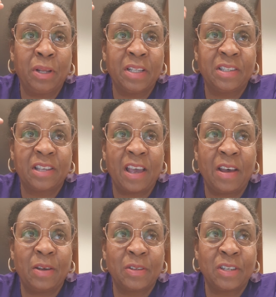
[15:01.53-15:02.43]
blood
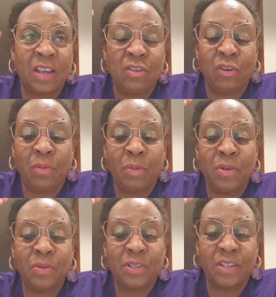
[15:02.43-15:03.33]
cells and your
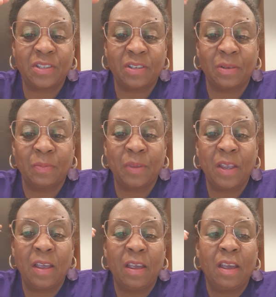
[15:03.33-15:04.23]
immune system.
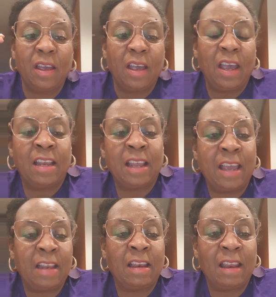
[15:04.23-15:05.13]
And
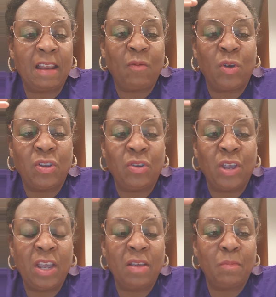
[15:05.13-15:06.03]
then when you
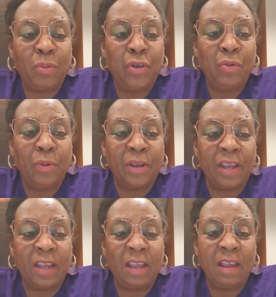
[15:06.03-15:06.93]
hit
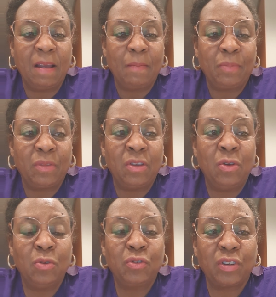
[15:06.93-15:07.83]
puberty,
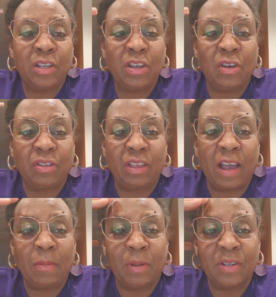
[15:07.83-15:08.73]
usually your
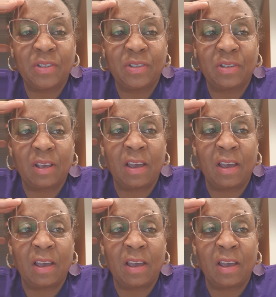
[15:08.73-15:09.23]
thymus